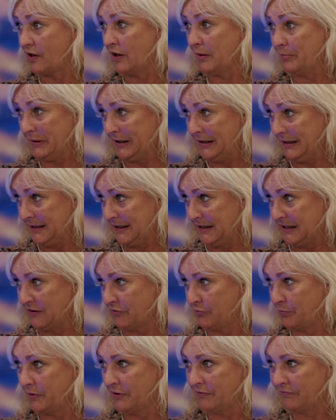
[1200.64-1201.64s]
I believe,
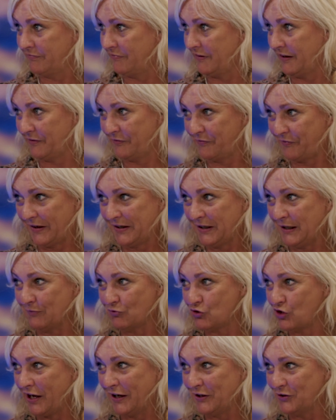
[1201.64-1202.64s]
but if they keep
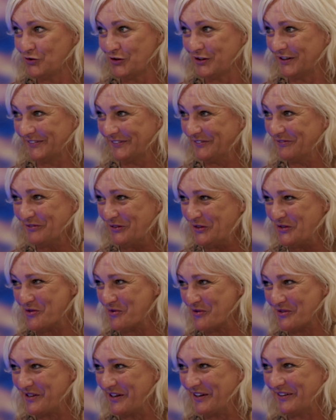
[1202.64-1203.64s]
changing the
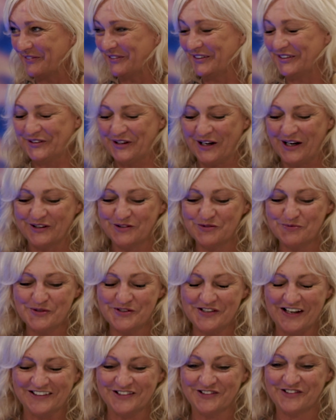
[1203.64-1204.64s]
rules, so we're not
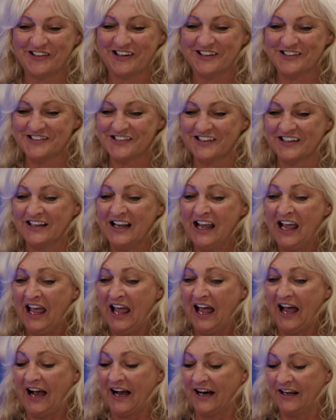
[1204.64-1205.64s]
100% certain.
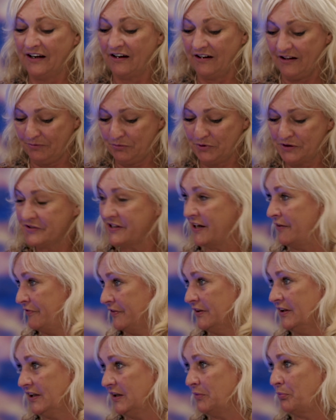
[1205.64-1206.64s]
And I would
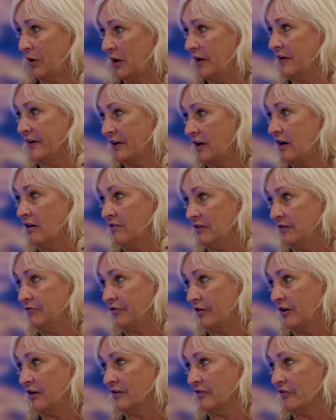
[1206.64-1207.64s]
definitely buy the car in
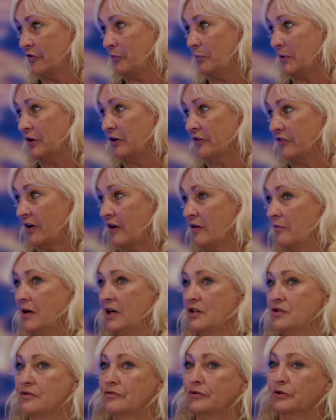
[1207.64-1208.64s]
France, because
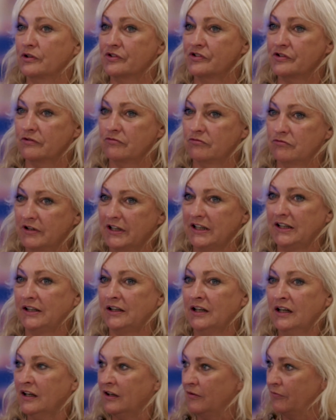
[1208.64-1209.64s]
otherwise you've got to redo
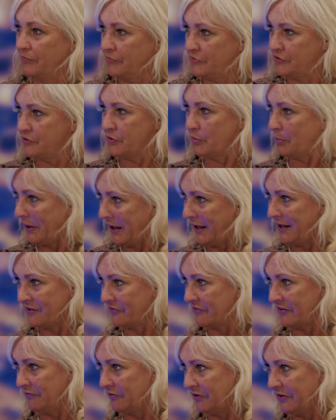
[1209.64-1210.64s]
the plates
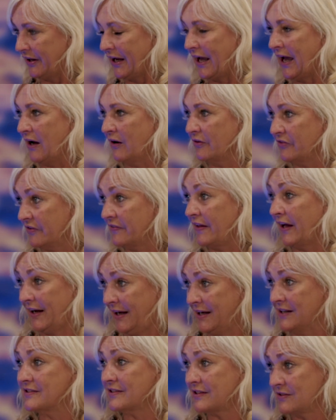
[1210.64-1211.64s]
and everything else, and that
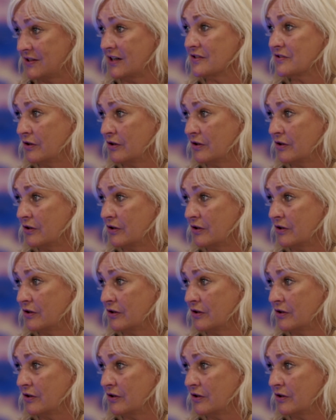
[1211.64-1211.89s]
does